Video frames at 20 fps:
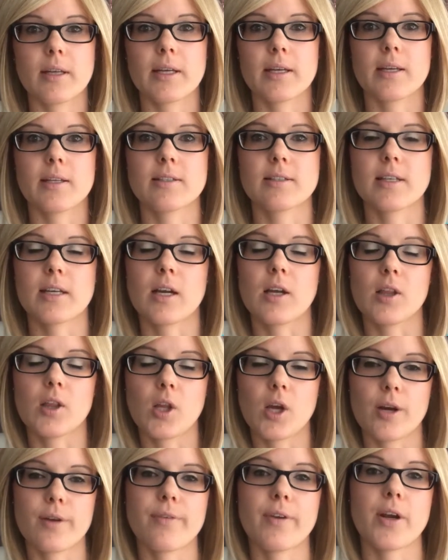like it's like
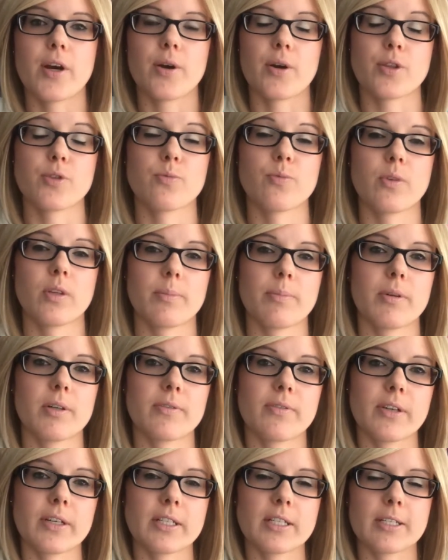a lot of hair and it's really
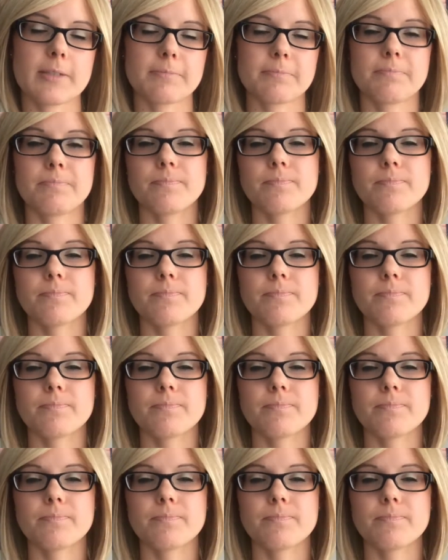perfect, and